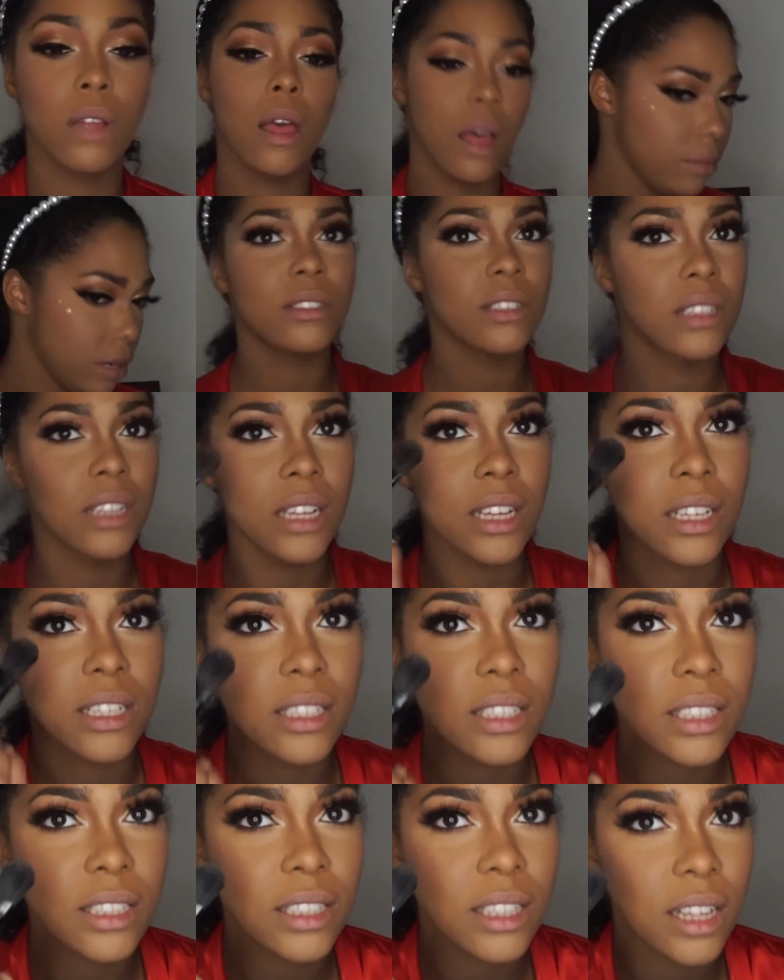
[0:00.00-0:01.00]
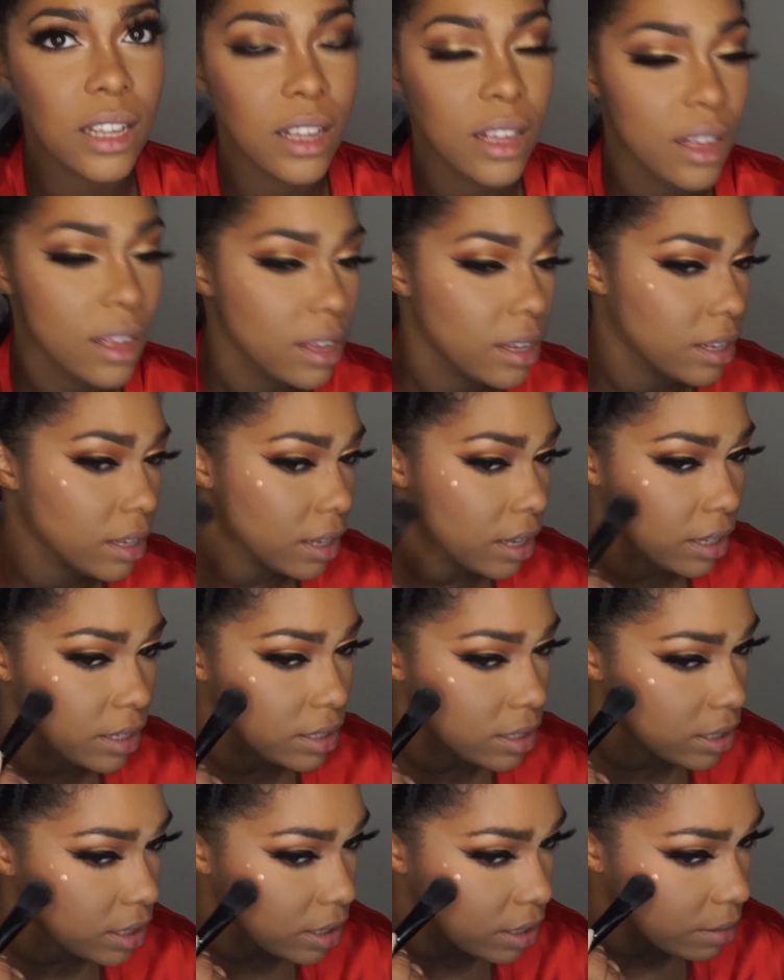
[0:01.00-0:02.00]
This
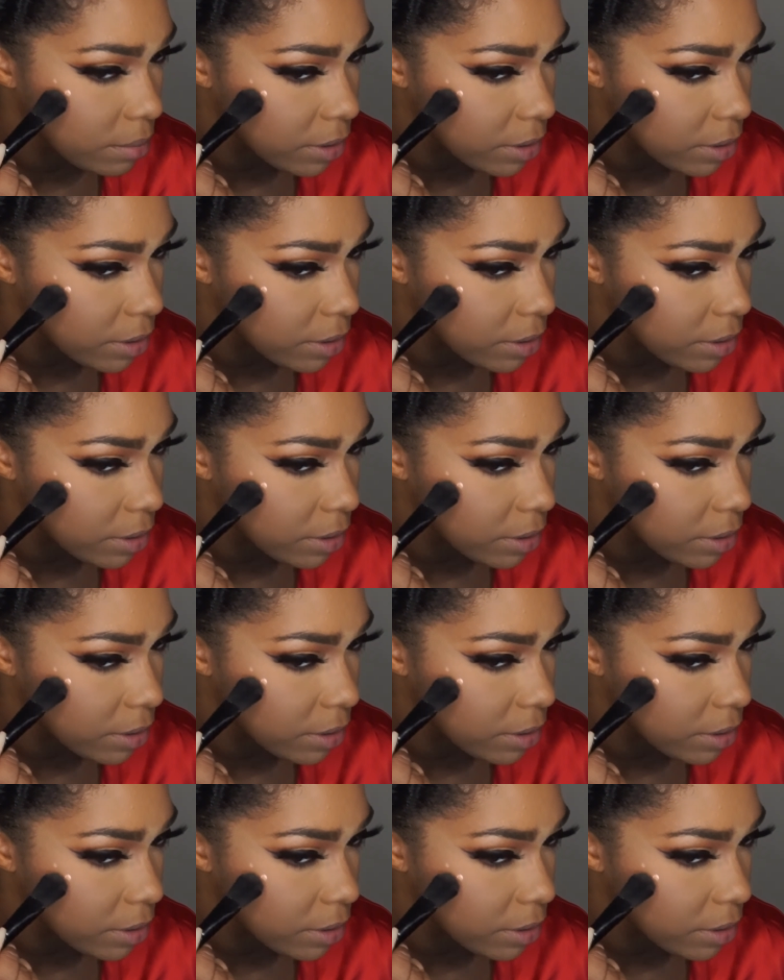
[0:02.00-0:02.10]
concealer